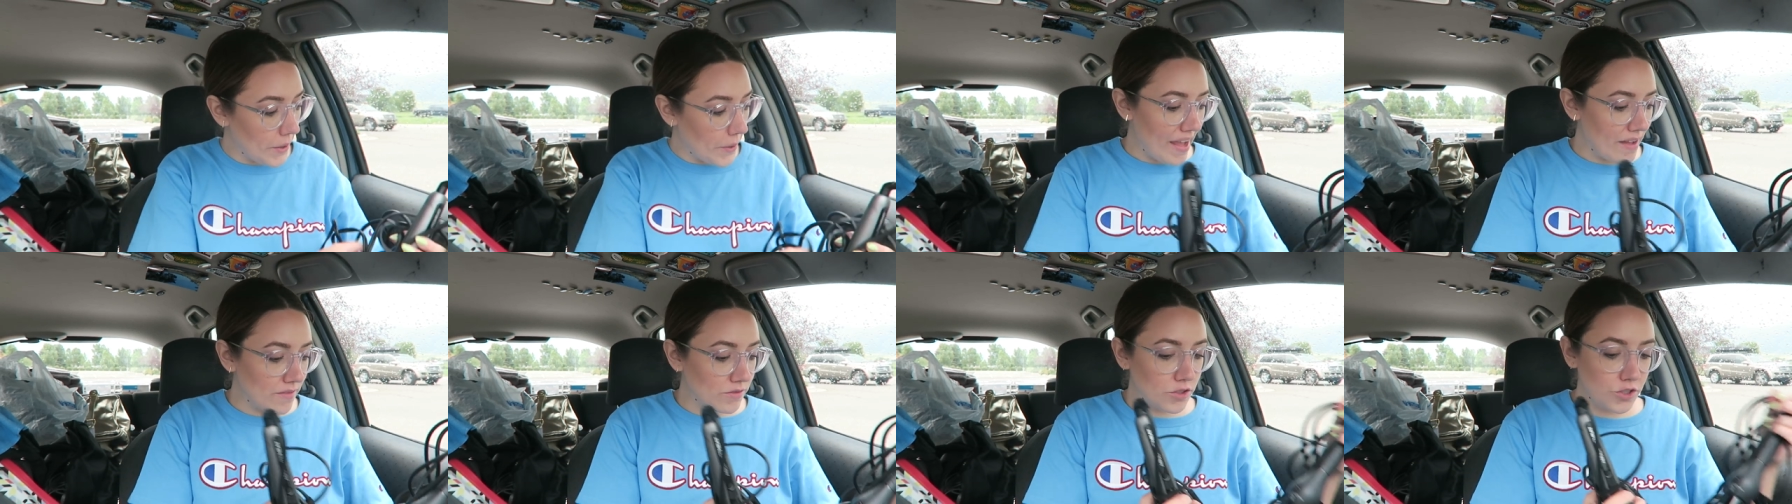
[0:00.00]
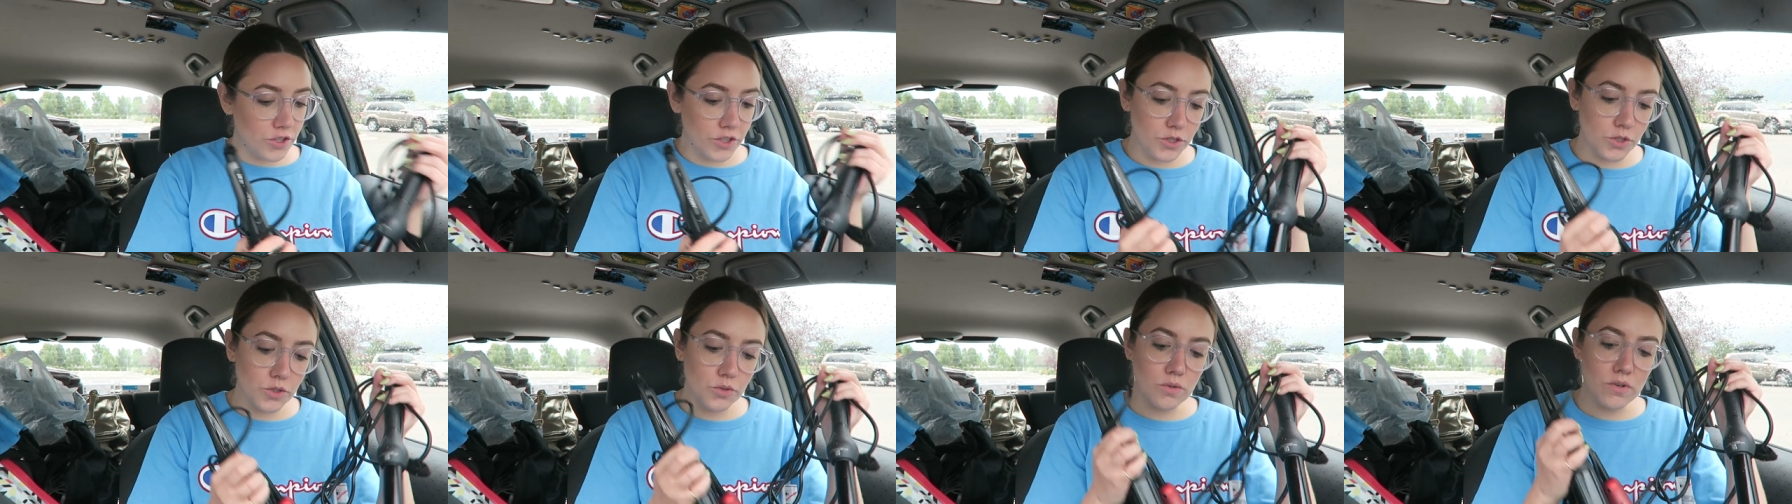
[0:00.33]
I have
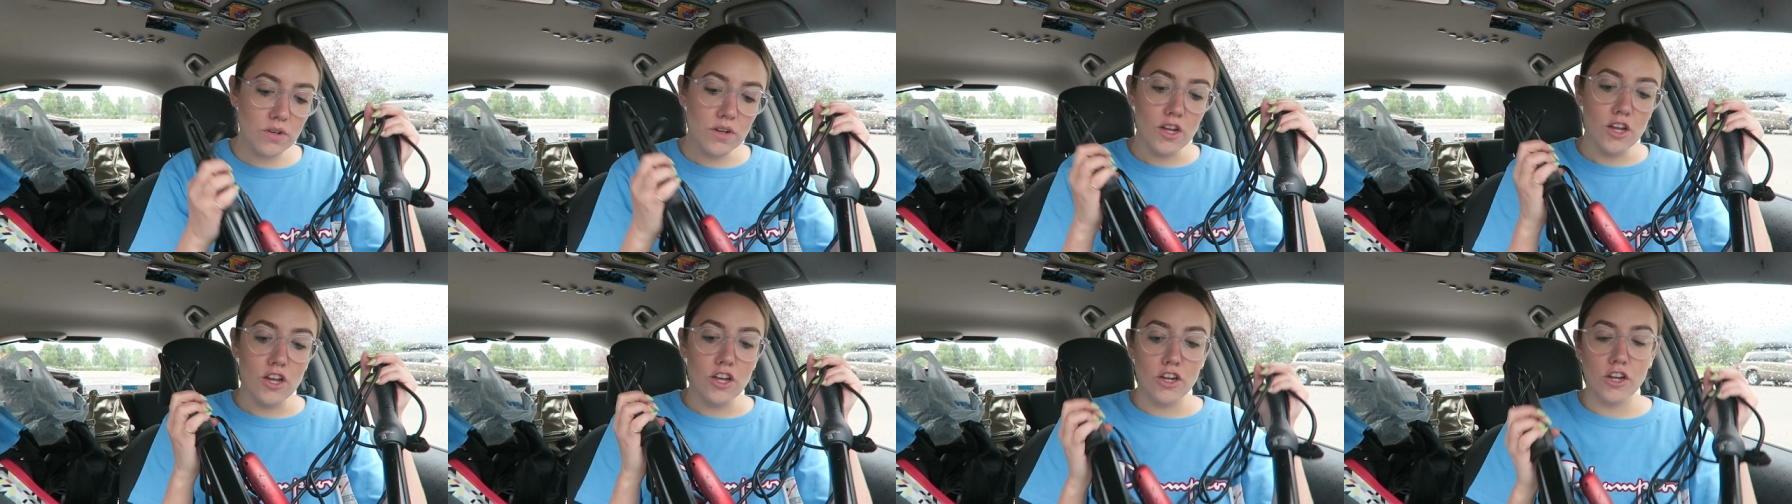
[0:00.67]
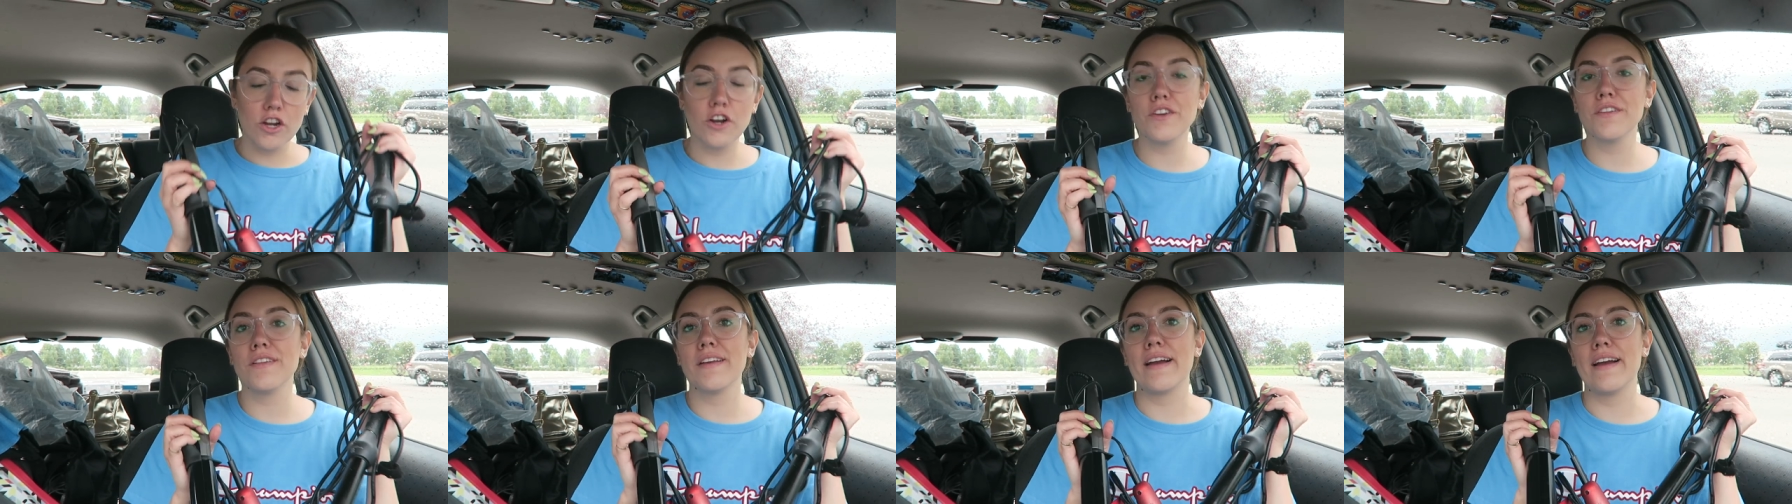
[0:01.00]
two
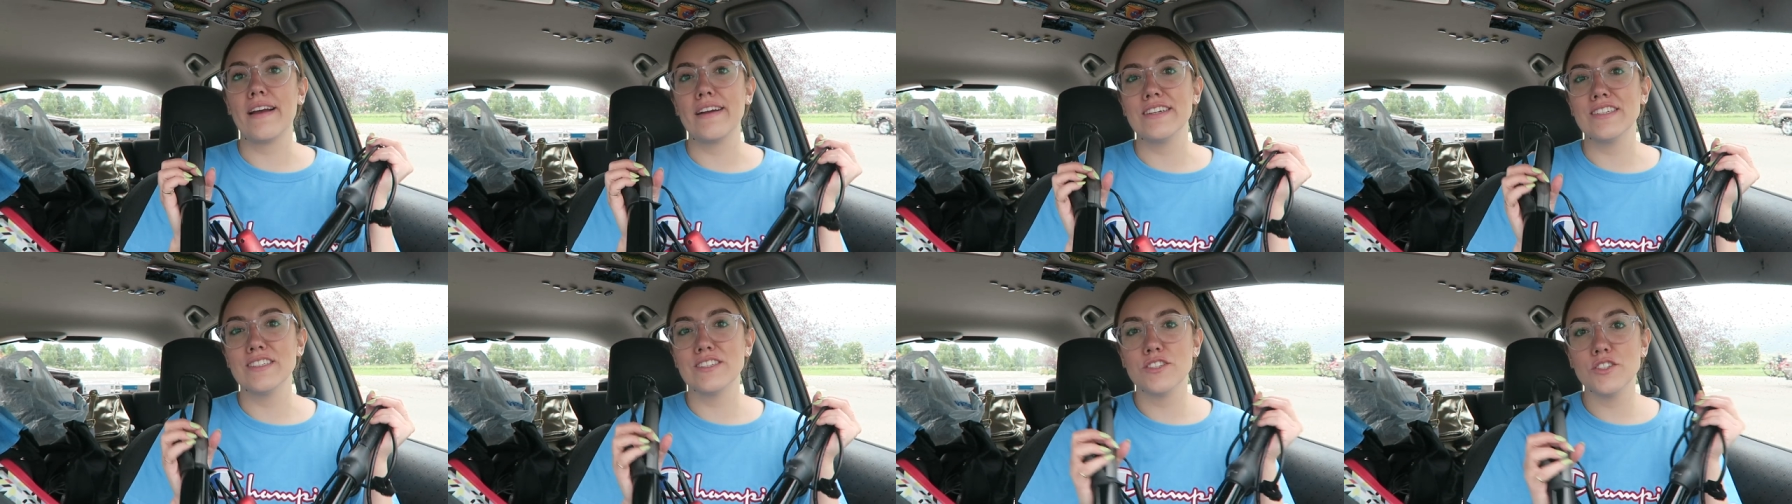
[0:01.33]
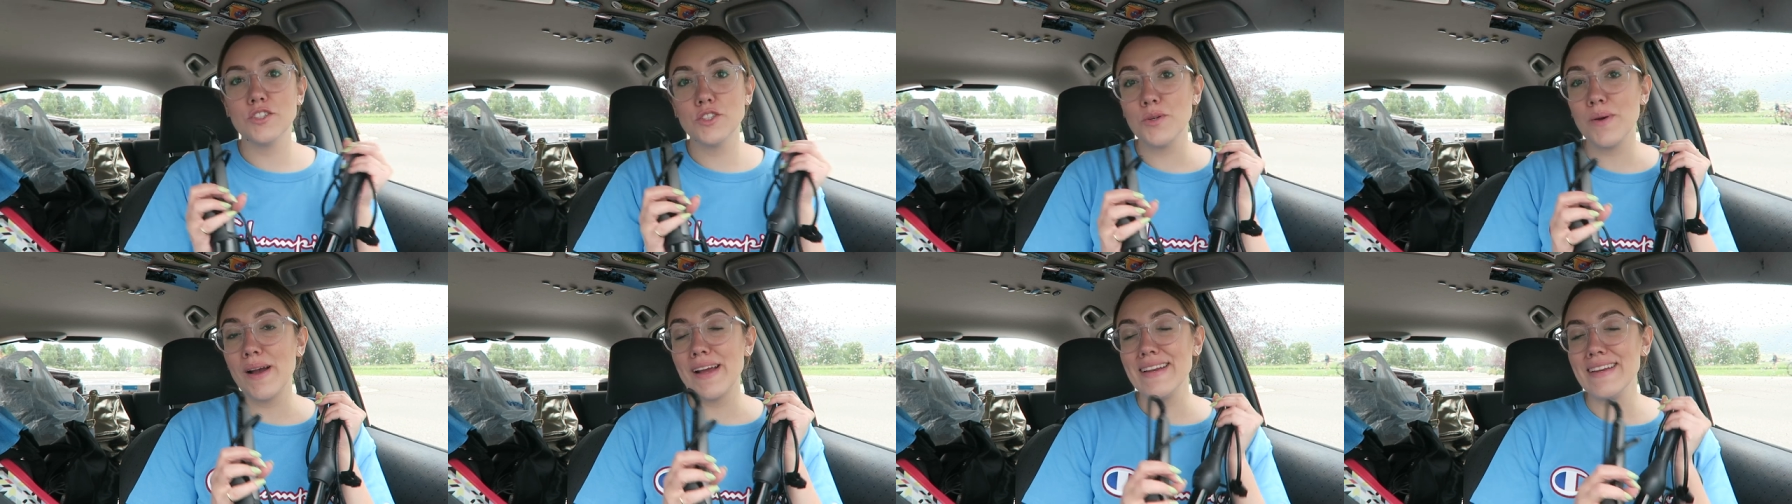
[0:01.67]
curling irons.
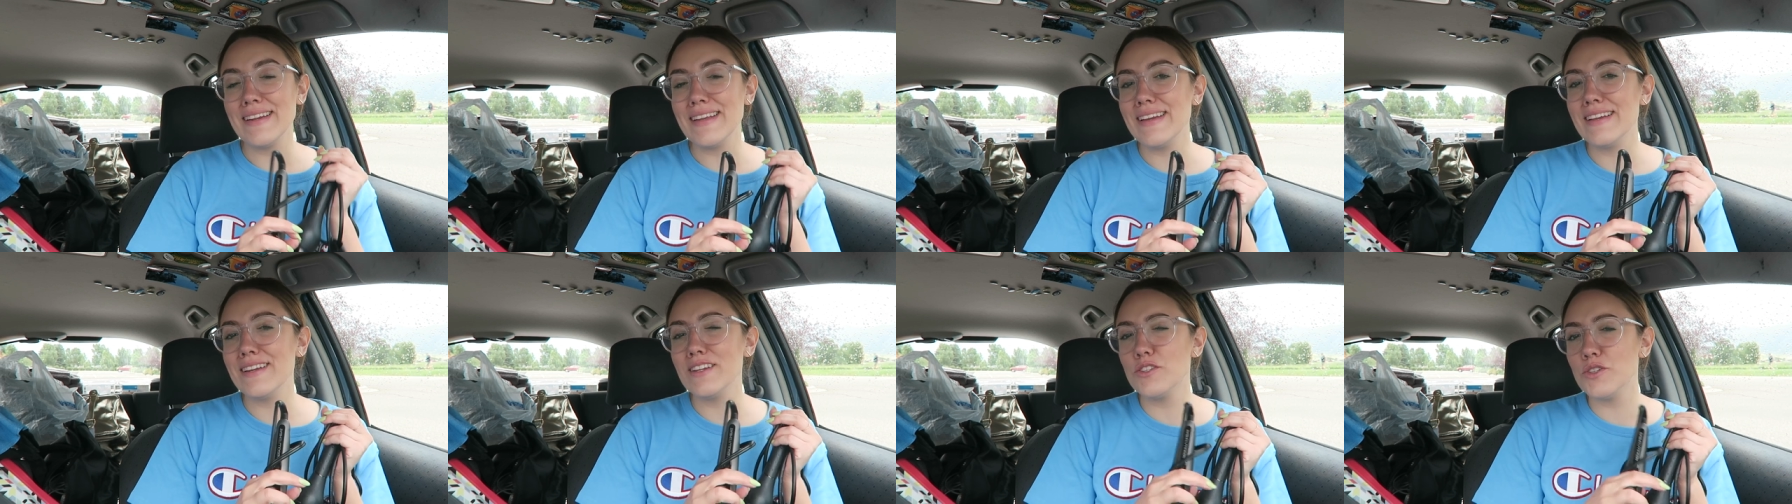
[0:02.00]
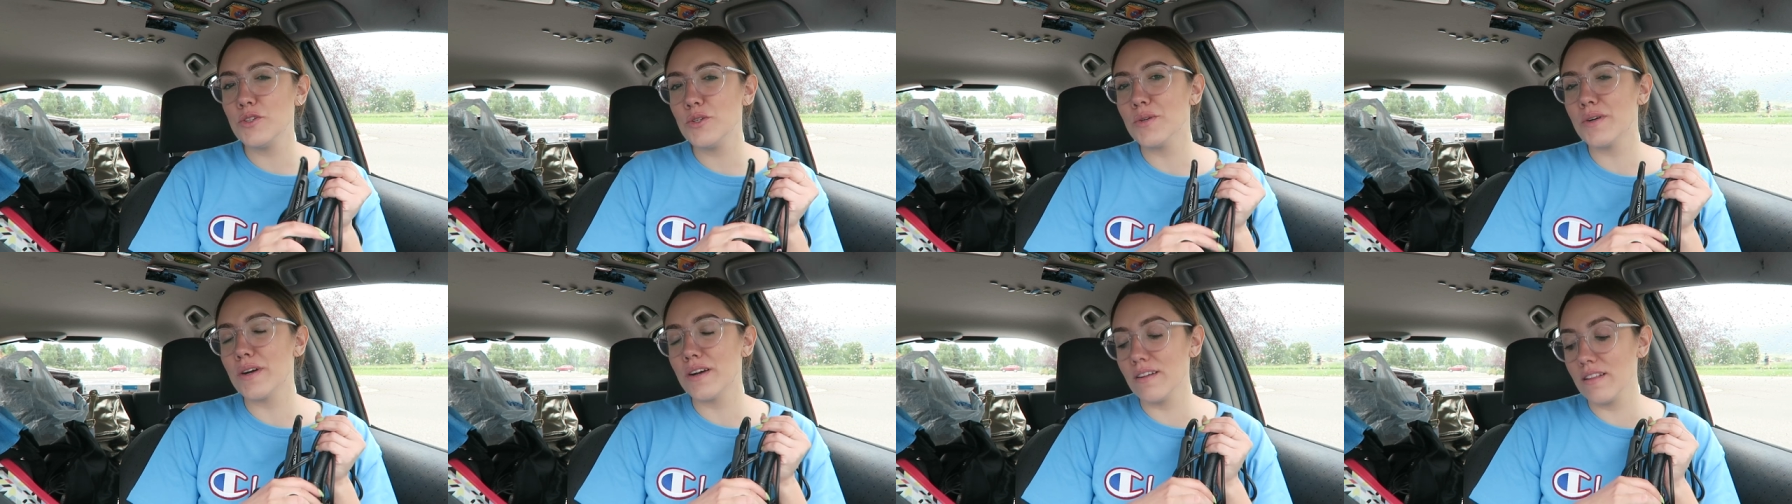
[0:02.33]
Do I need
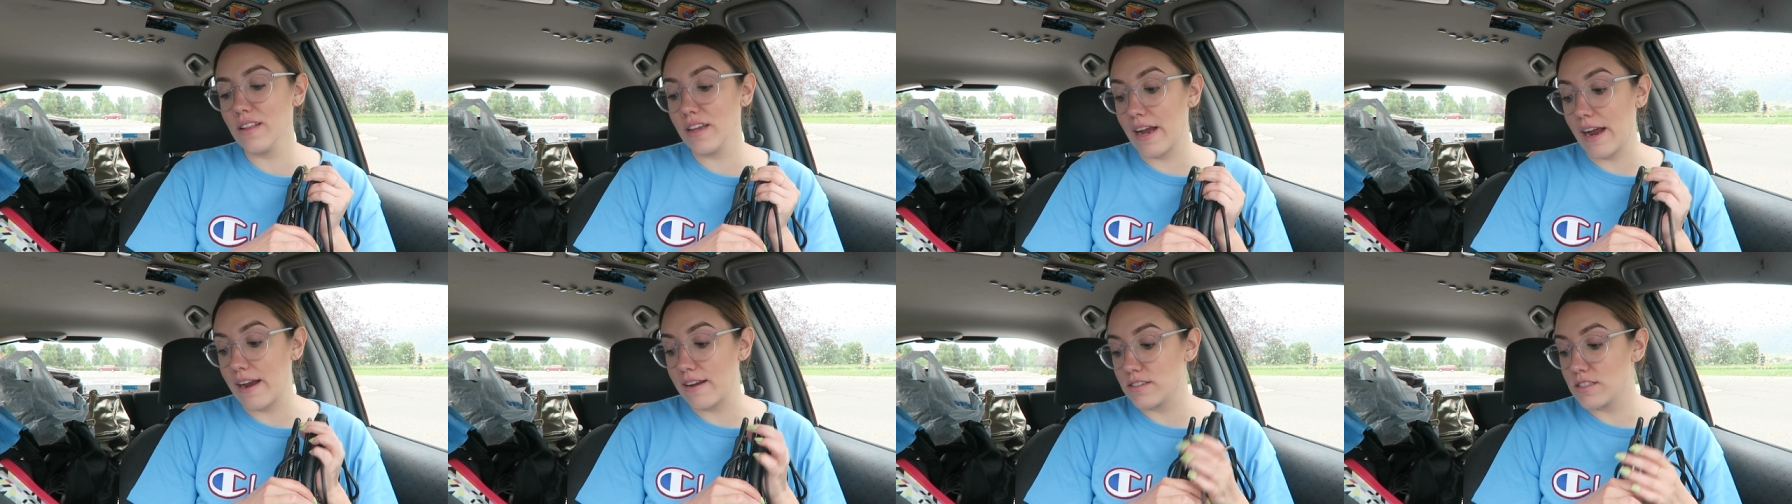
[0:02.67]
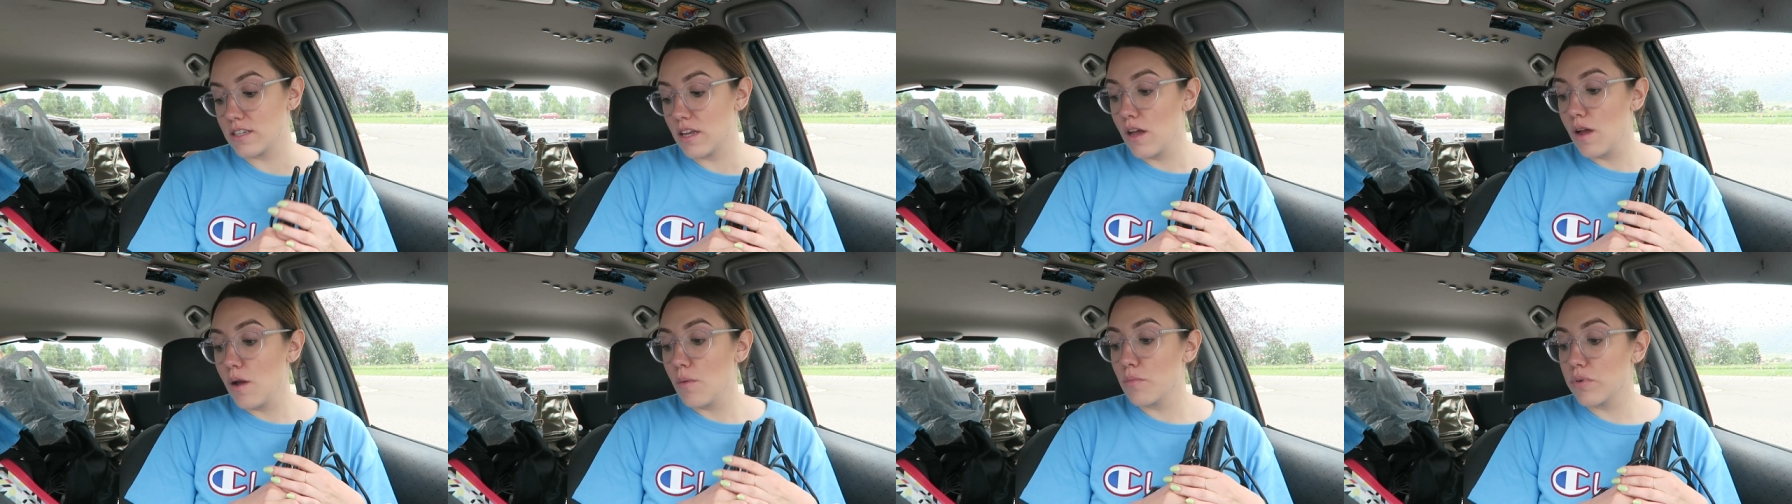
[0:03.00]
two curling irons?